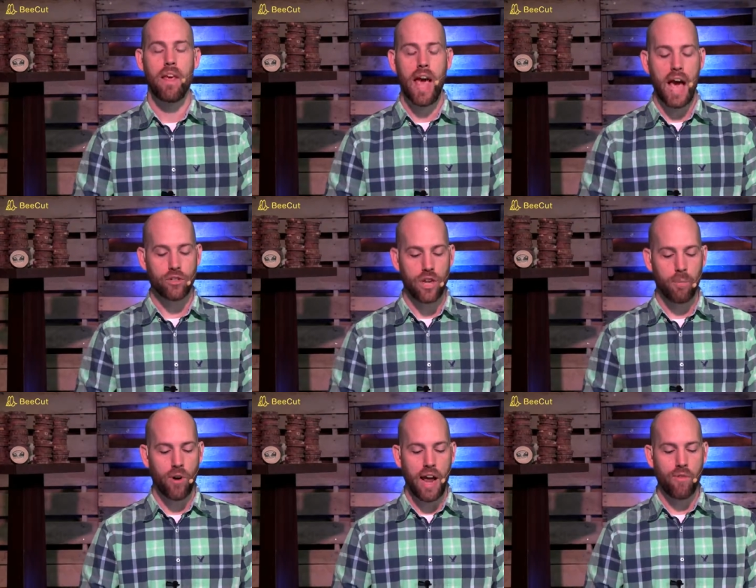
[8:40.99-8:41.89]
Acts
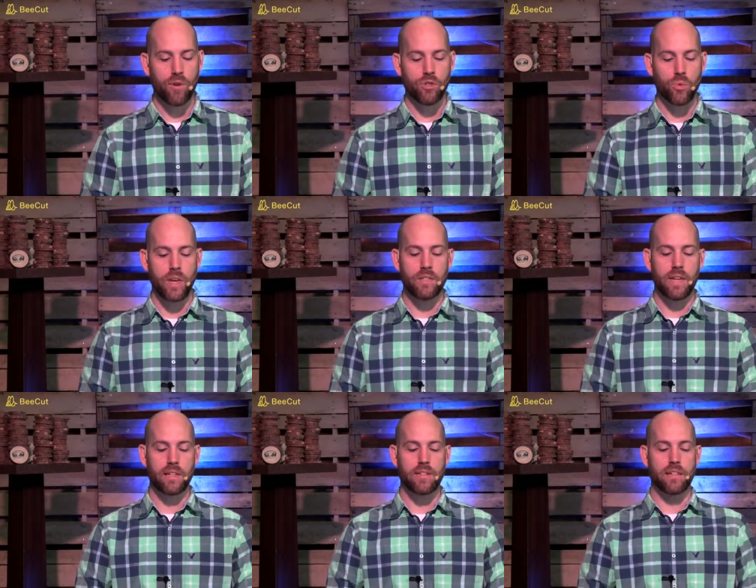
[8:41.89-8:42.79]
chapter 8, verse
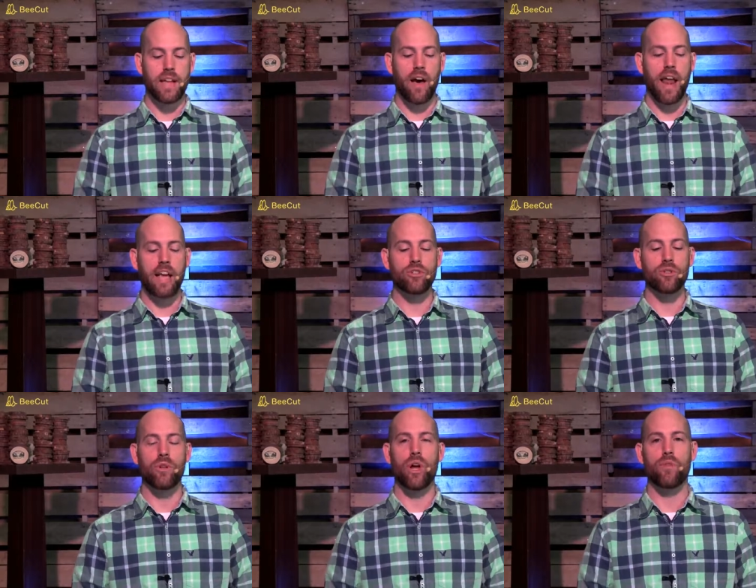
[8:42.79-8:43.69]
26 says, Now an
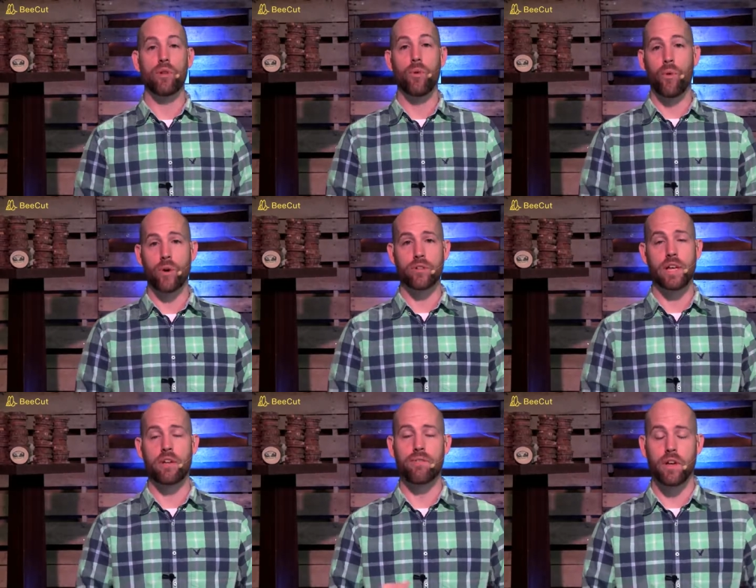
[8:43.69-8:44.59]
angel of the Lord
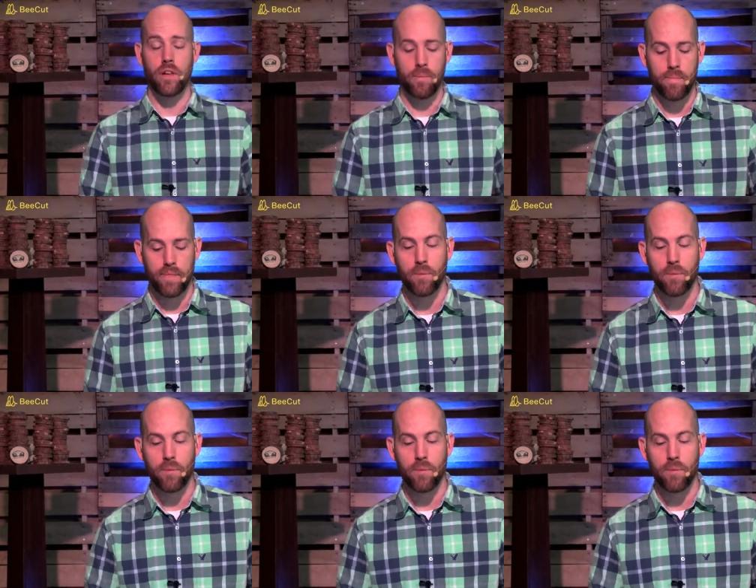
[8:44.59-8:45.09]
said to Philip,